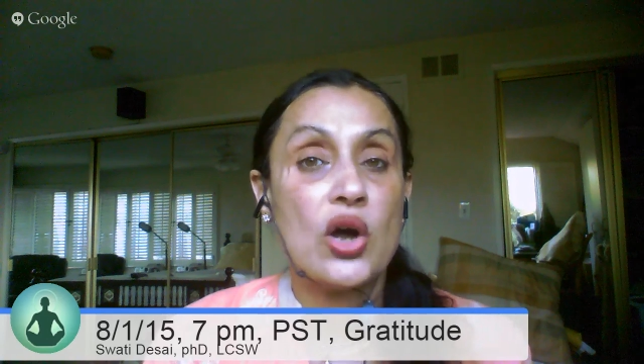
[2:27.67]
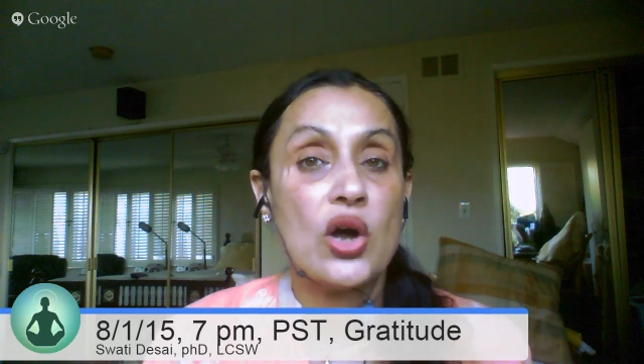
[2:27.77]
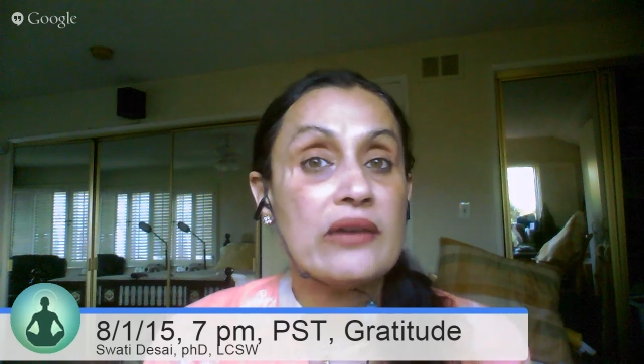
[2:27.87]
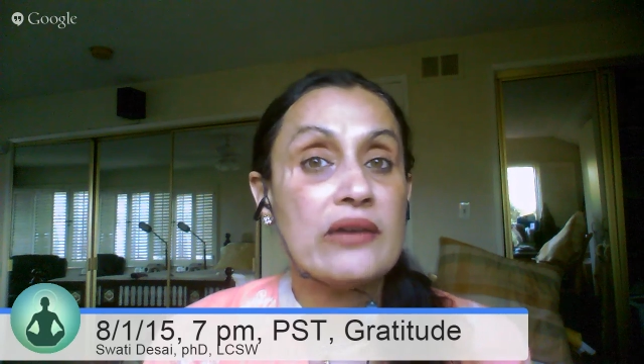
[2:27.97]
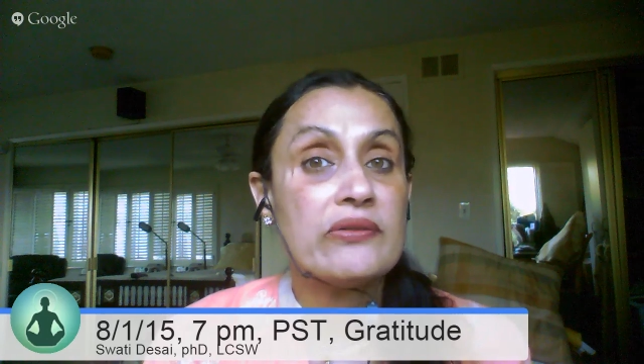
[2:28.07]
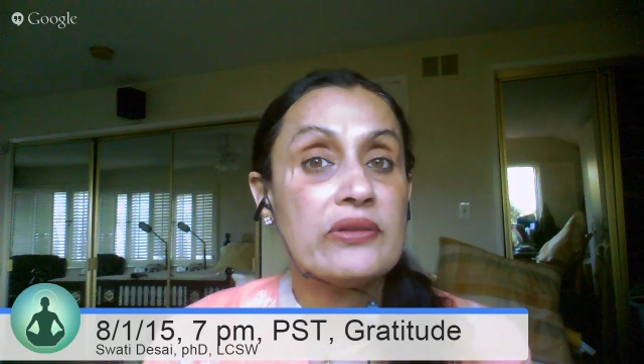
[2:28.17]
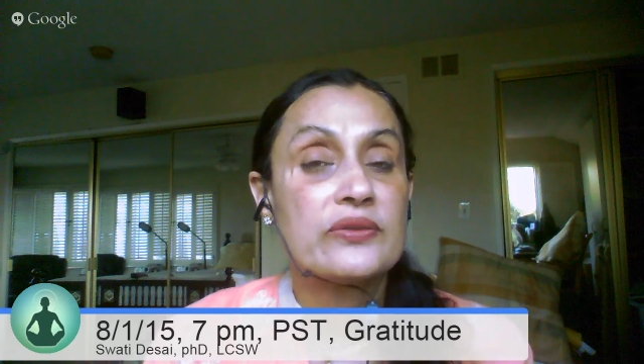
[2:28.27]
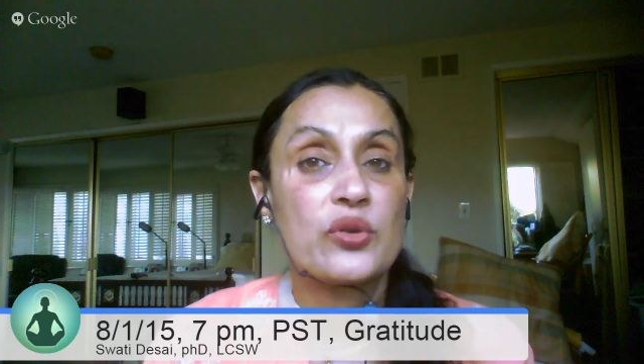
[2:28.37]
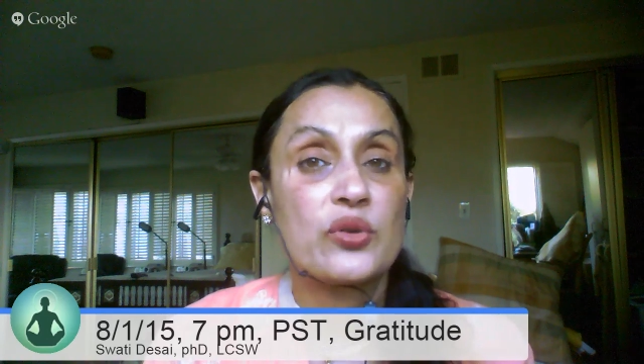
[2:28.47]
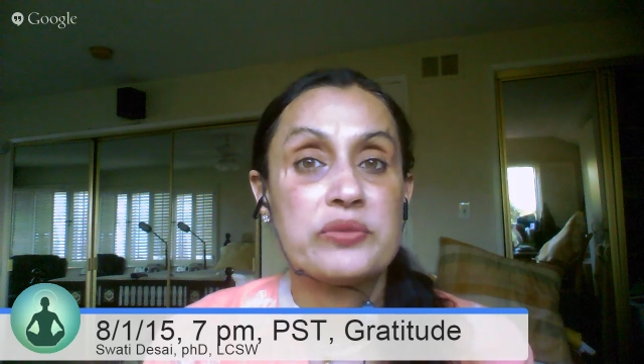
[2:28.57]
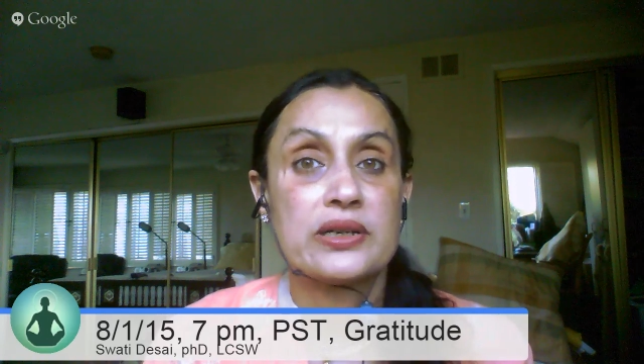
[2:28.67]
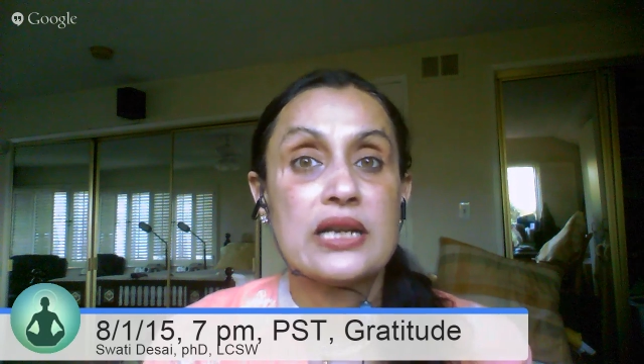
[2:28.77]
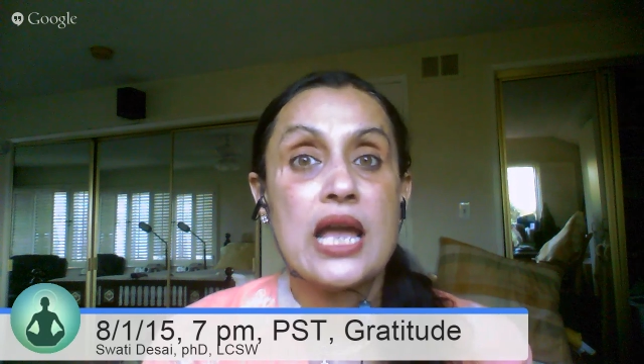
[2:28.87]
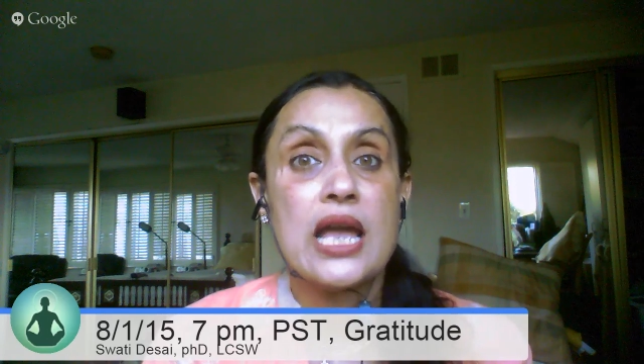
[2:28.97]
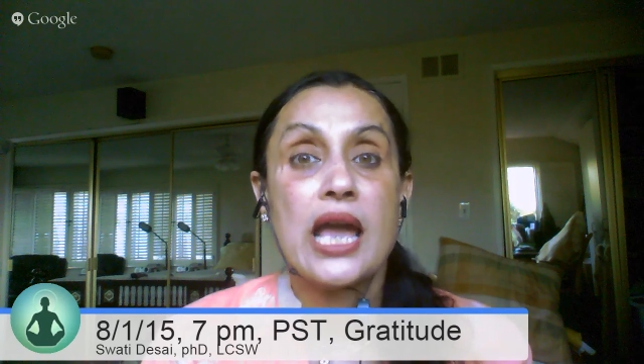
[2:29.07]
all I've heard from
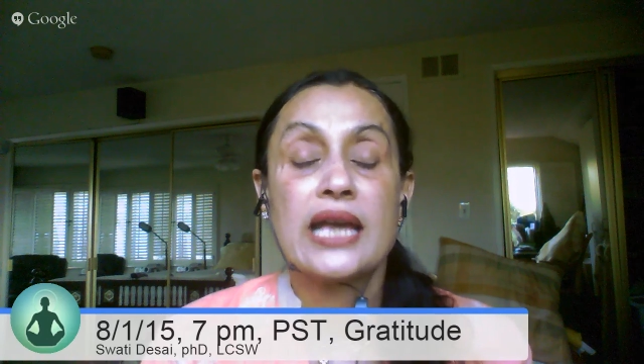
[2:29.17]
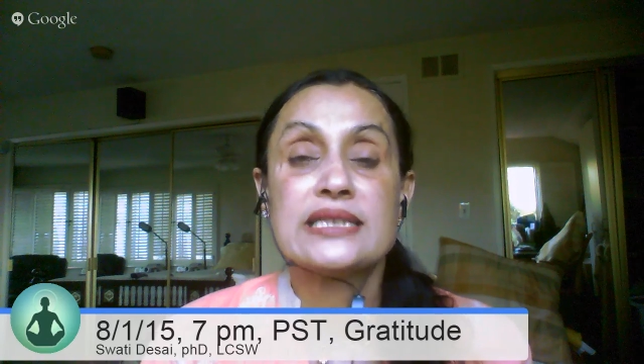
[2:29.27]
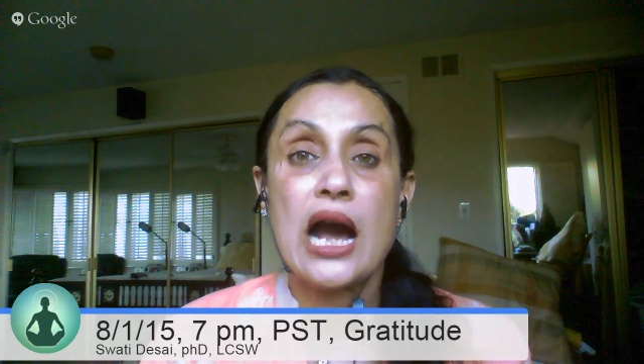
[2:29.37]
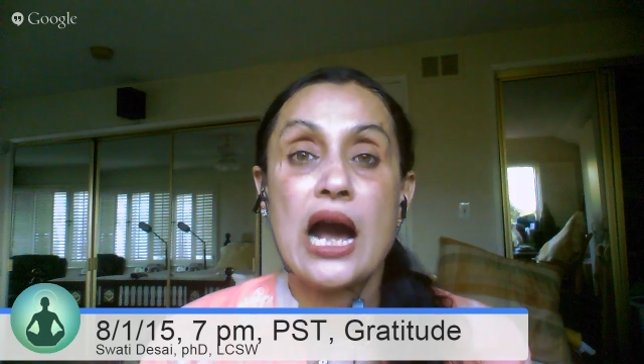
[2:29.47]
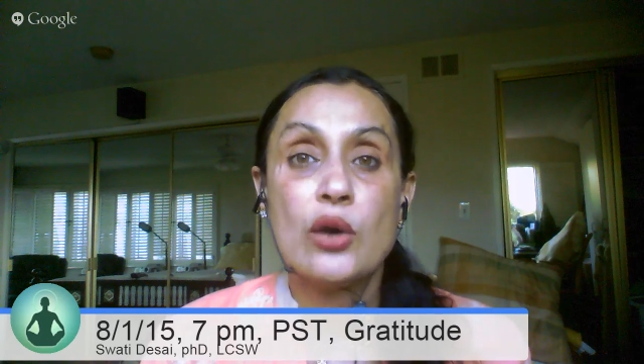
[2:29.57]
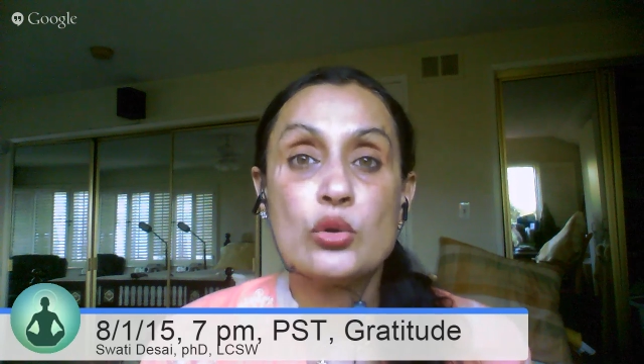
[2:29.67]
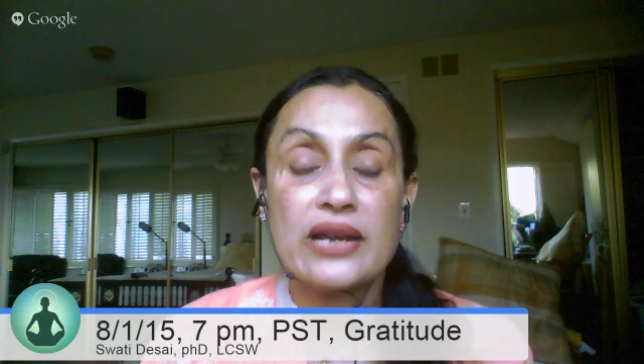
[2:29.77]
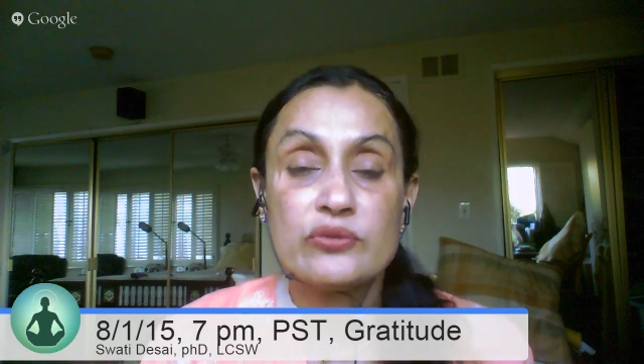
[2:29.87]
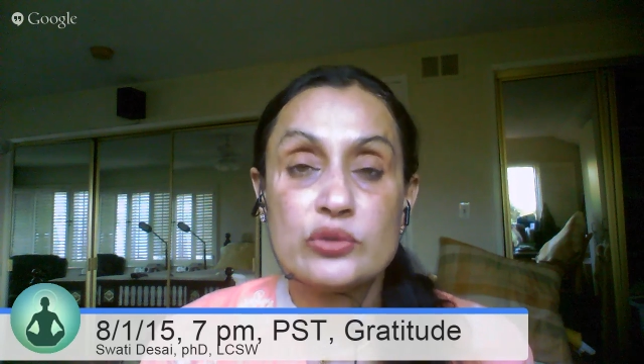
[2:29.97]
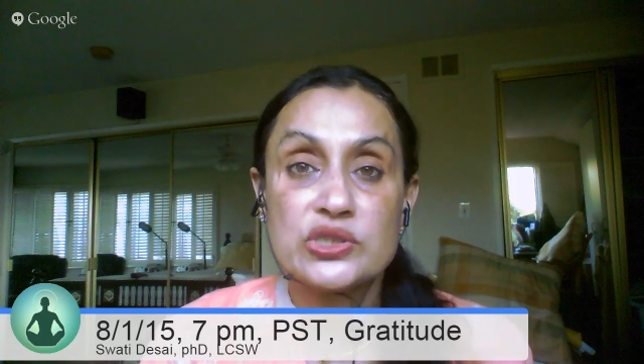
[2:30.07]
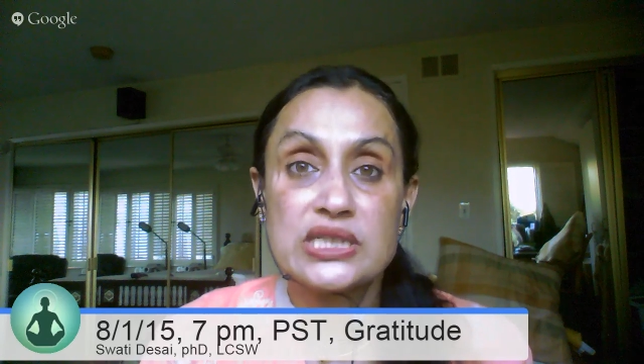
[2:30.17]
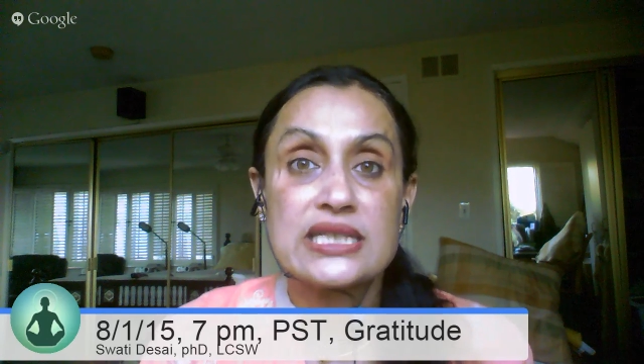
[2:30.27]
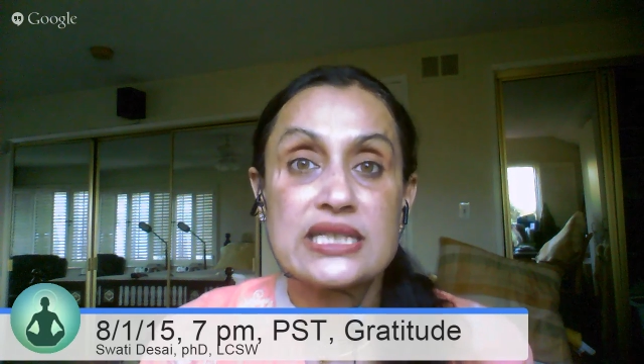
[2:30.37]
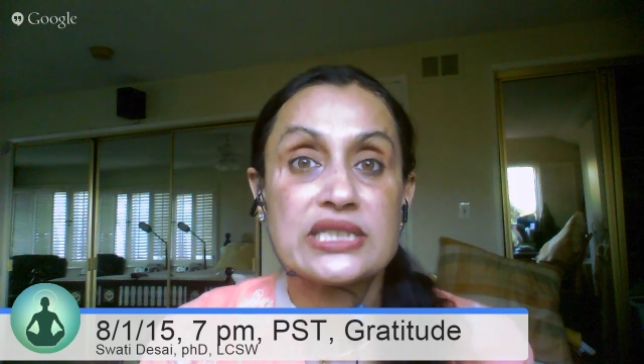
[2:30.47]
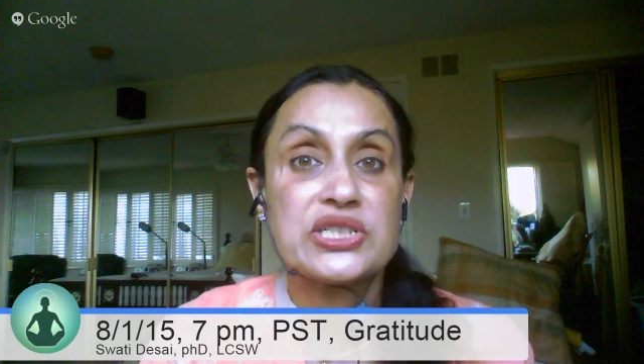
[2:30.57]
her is how thankful she
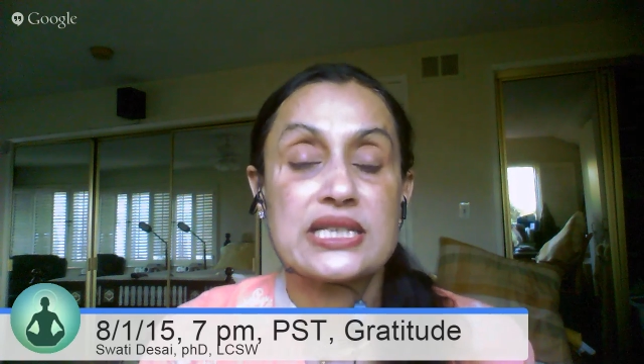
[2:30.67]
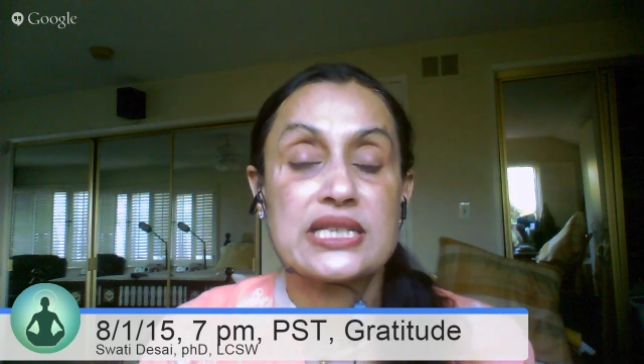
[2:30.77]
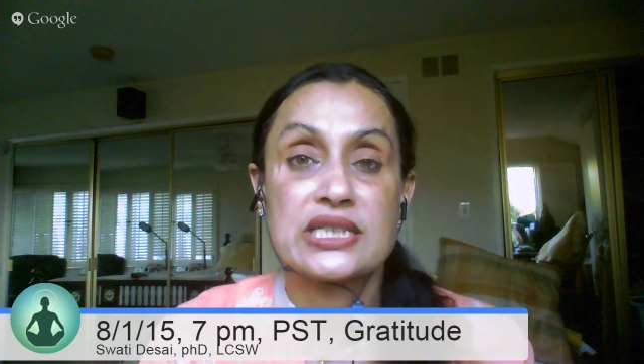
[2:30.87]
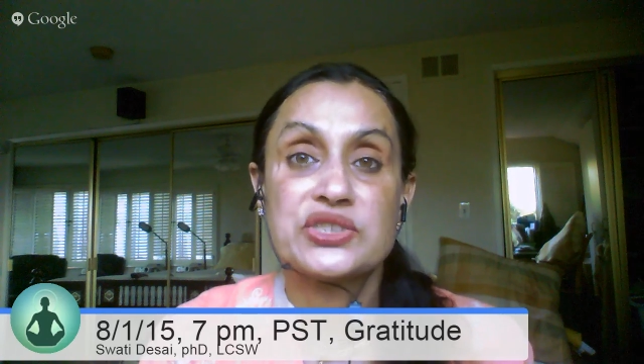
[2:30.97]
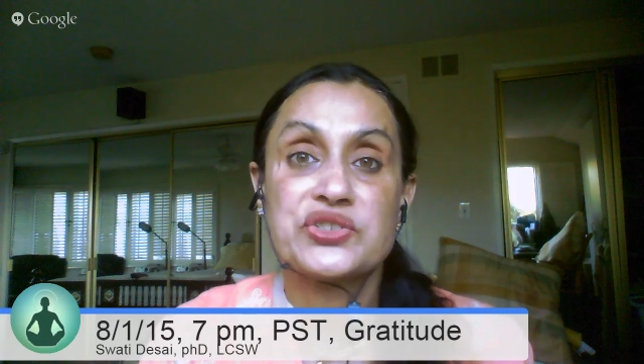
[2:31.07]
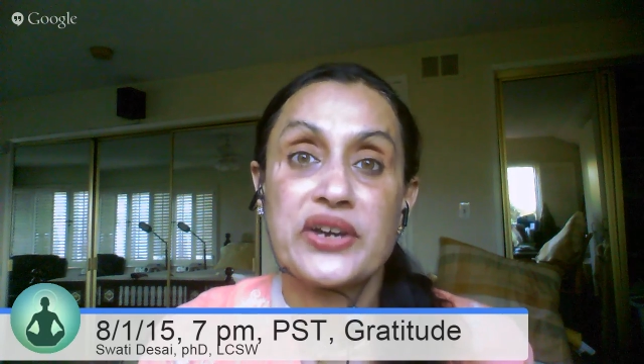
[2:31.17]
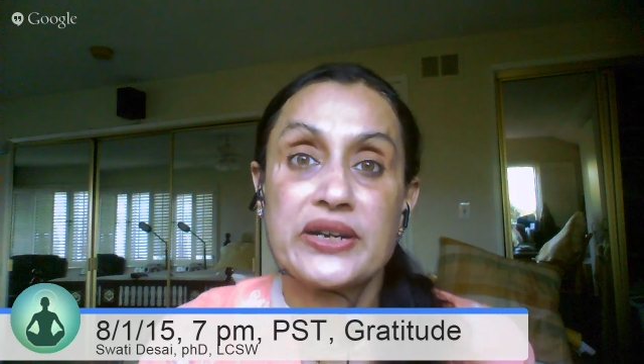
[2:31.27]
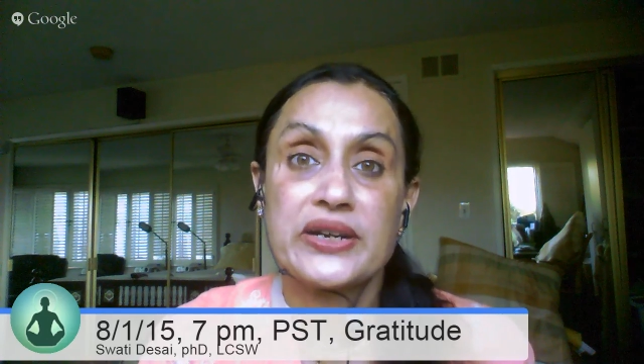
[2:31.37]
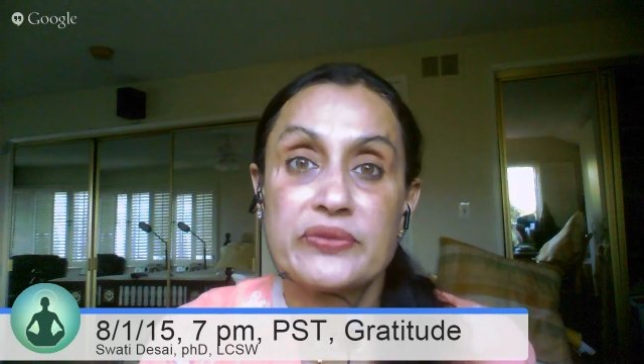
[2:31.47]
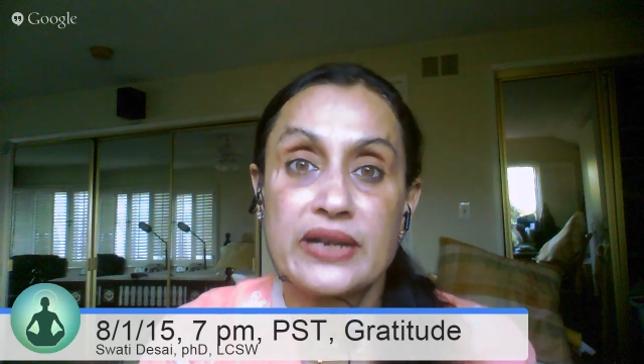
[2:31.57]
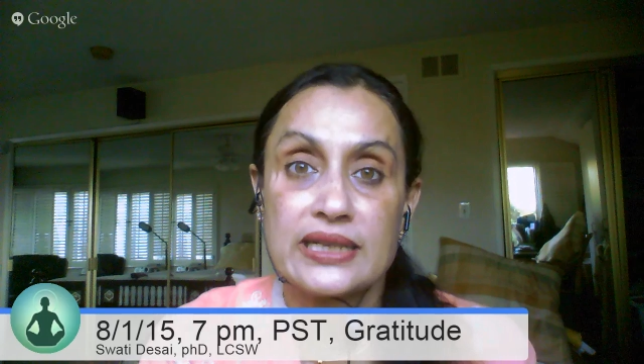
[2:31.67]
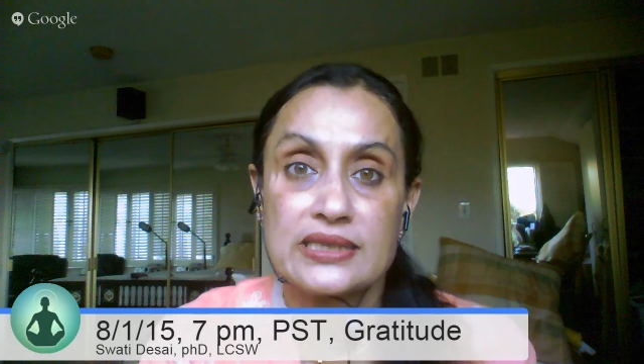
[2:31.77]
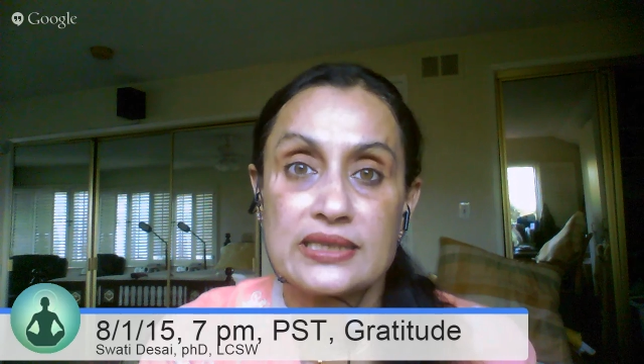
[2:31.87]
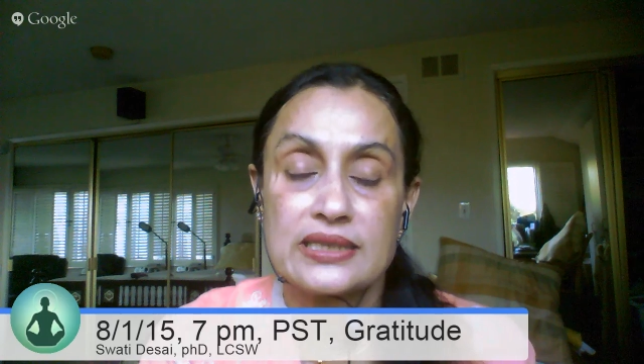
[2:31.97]
is that she has such great friends.